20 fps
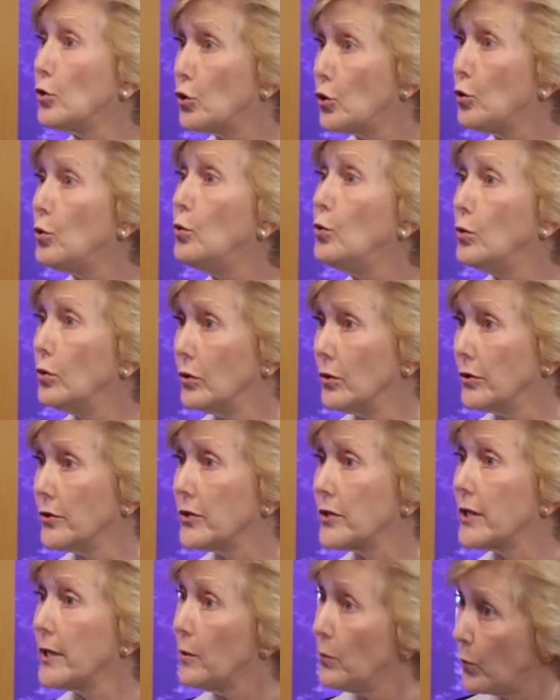
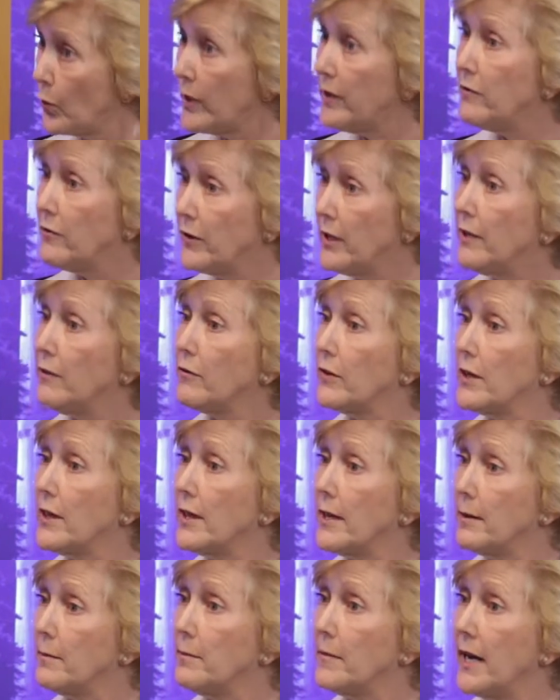tools that we've given
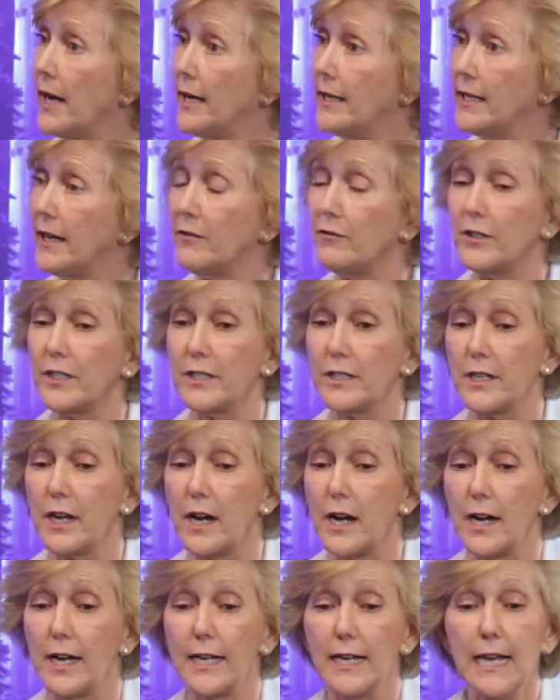them at
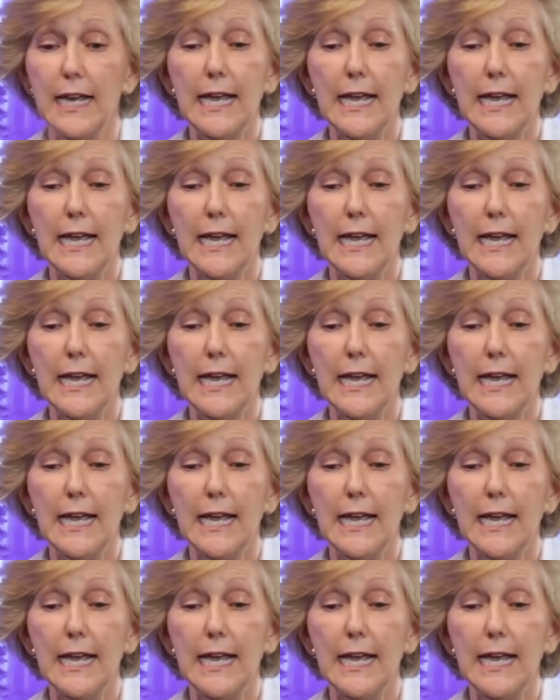FSI